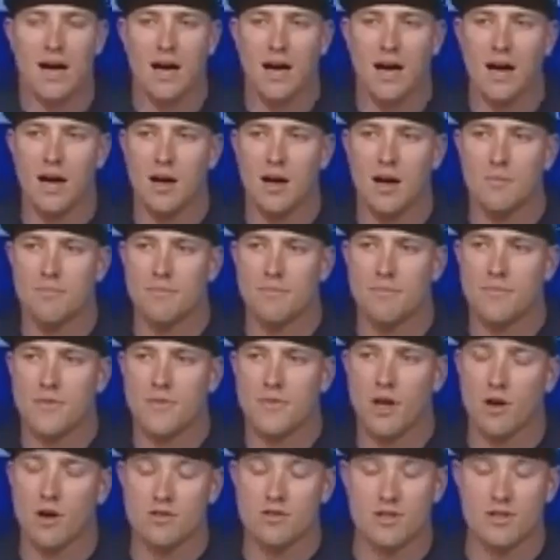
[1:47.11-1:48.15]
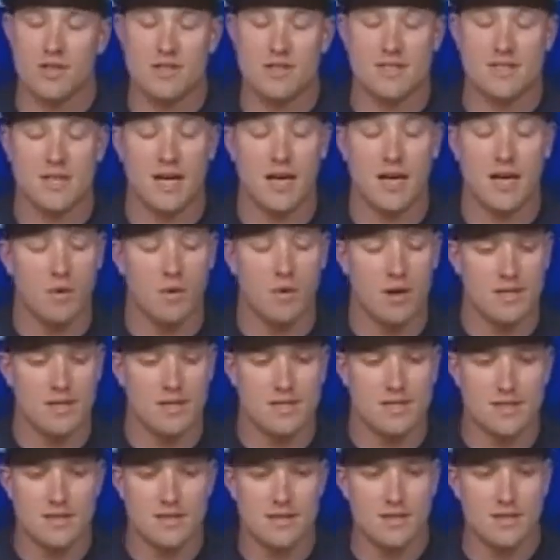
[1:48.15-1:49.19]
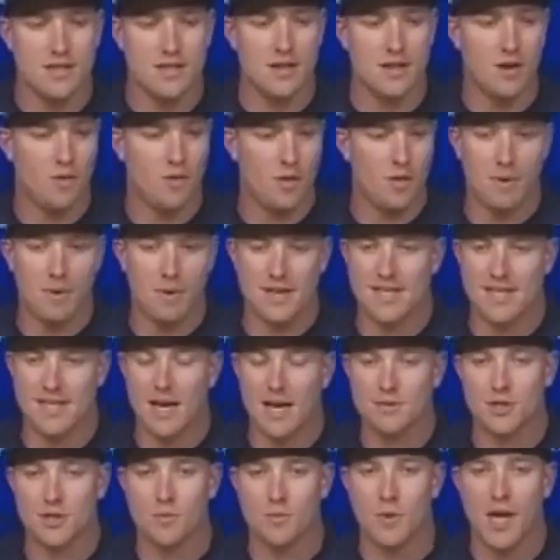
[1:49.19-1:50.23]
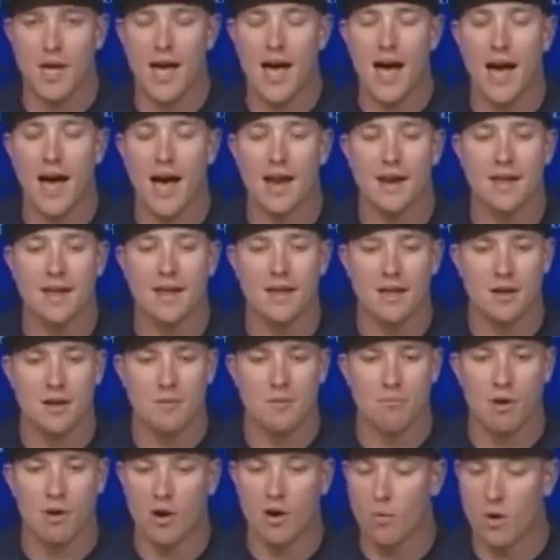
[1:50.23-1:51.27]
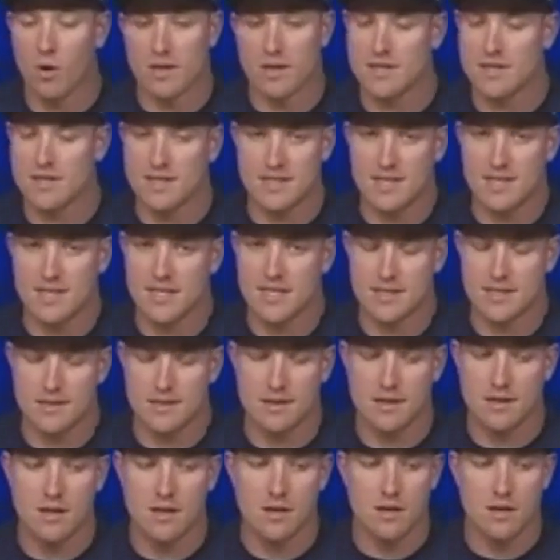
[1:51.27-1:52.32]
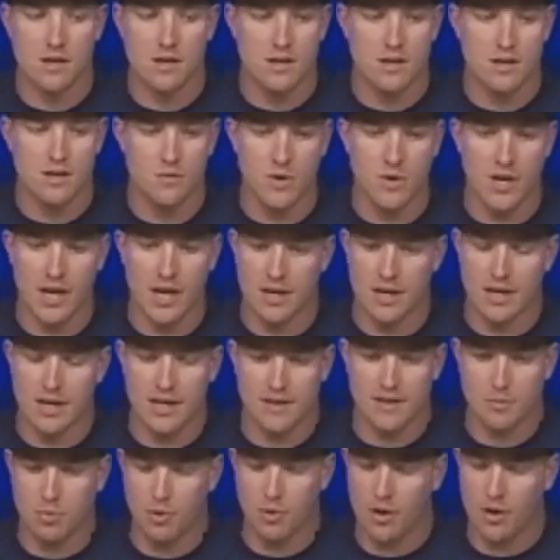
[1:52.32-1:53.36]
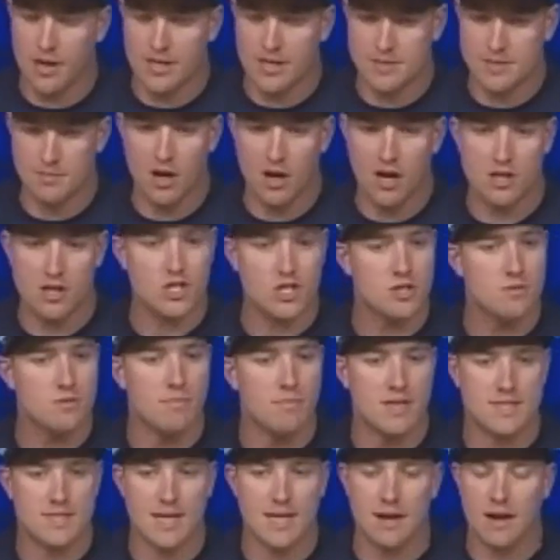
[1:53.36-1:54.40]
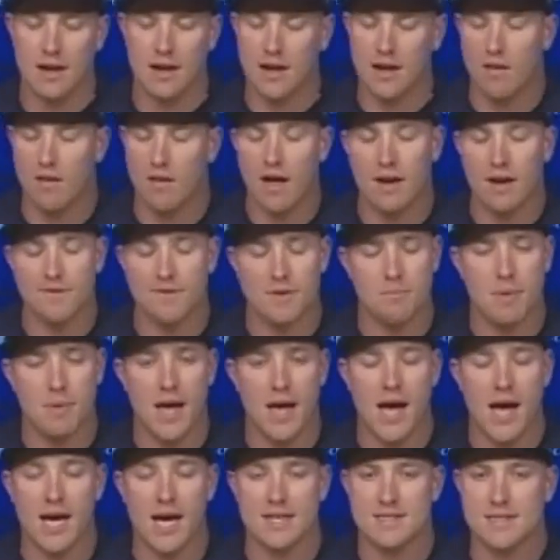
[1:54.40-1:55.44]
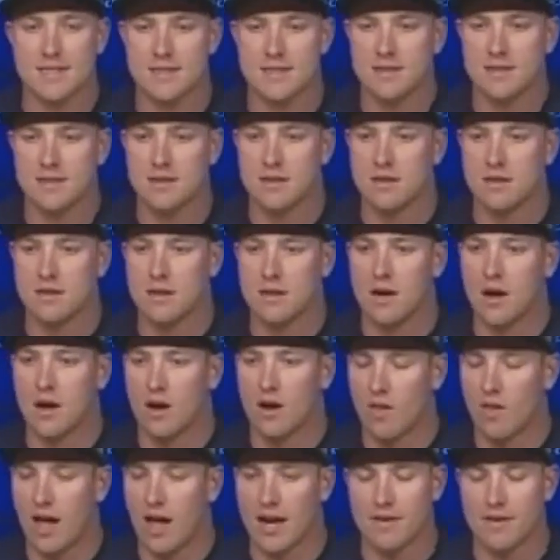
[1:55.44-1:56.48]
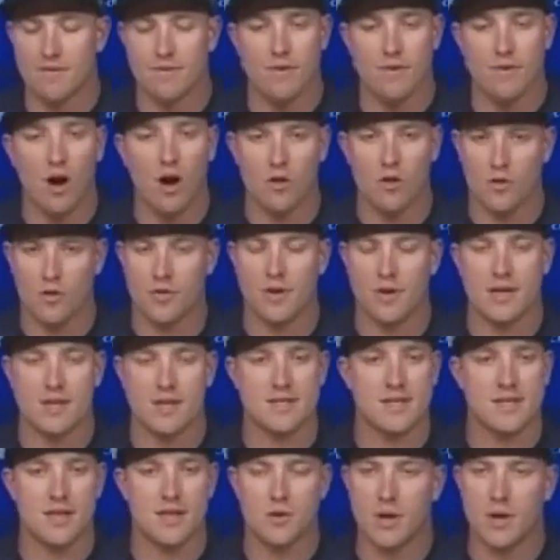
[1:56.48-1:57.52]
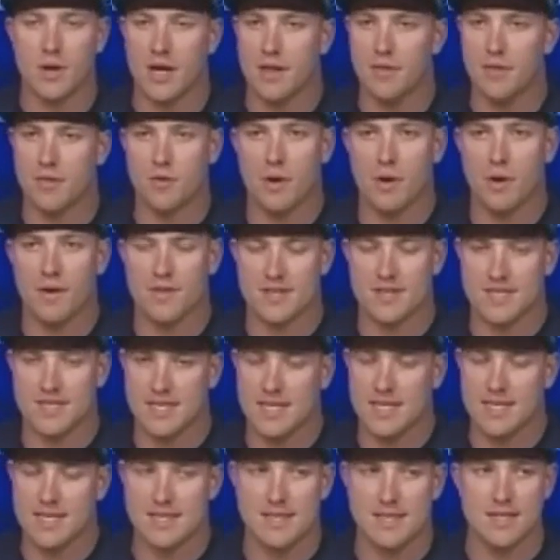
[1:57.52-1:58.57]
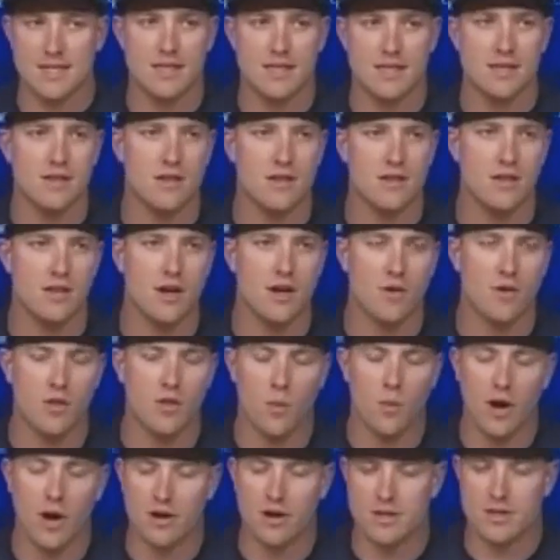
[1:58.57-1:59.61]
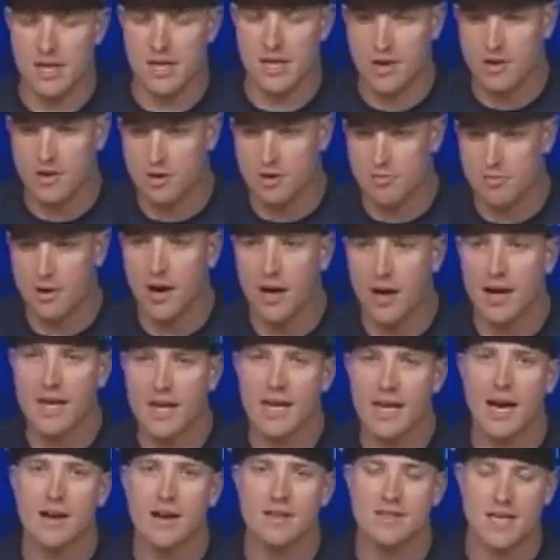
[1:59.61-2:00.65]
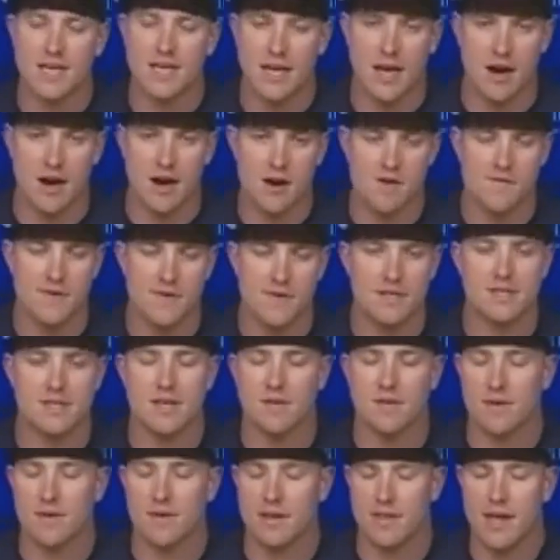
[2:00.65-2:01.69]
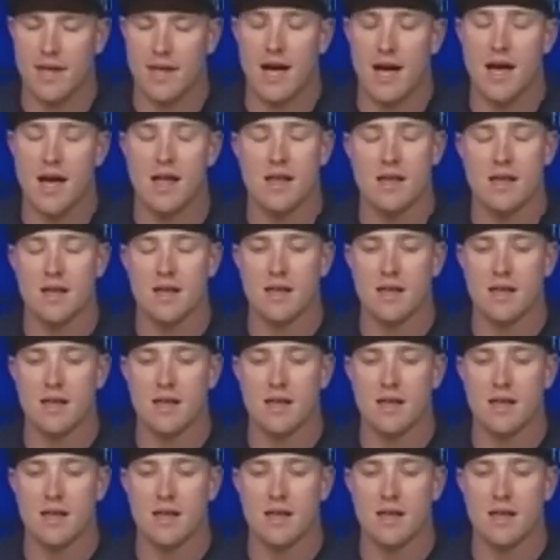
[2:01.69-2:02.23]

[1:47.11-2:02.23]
The alternate site was, you know, the best option we had, but it wasn't a season. We didn't get to play as much, missed out on a lot of at-bats, a lot of other things that you get throughout the season, you know, the wear and tear in your body, how to take care of it, stuff like that.